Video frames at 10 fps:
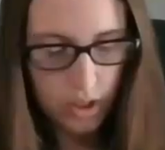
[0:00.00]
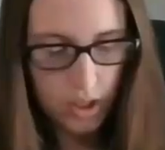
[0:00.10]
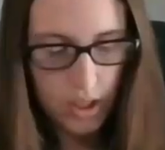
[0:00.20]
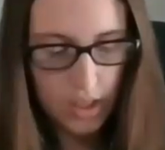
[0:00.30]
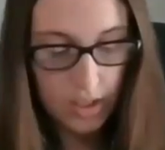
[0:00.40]

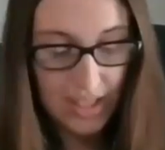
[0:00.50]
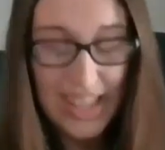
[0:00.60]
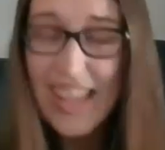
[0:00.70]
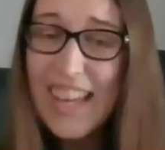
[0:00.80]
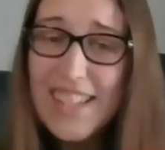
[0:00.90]
He
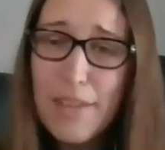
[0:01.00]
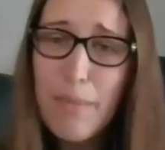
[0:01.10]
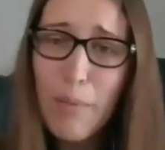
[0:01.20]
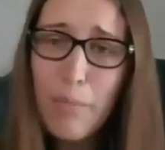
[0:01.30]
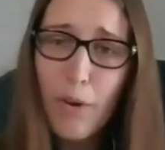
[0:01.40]
is a
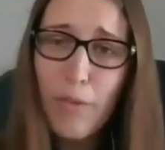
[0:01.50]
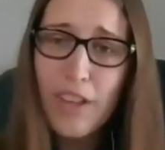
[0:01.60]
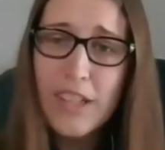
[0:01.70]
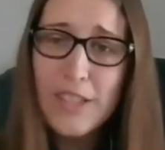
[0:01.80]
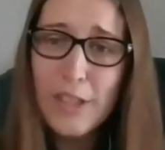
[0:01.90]
member of the
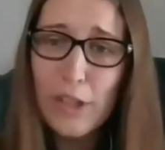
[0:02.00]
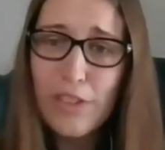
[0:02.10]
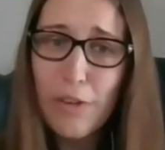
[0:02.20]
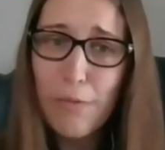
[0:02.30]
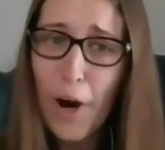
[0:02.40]

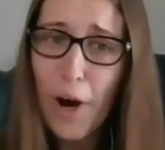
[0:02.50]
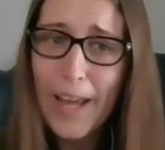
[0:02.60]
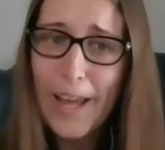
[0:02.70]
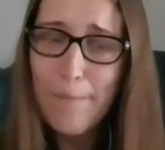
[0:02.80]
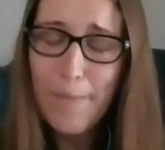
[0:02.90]
Conservative
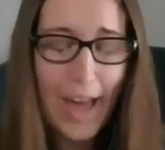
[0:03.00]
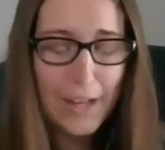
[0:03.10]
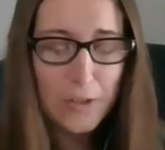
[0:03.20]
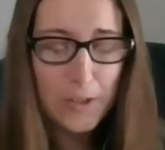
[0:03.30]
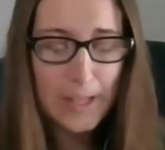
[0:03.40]
Party,
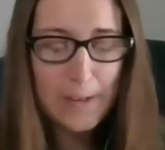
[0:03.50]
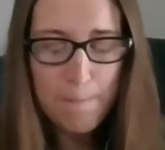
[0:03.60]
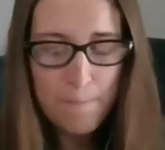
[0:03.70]
actually.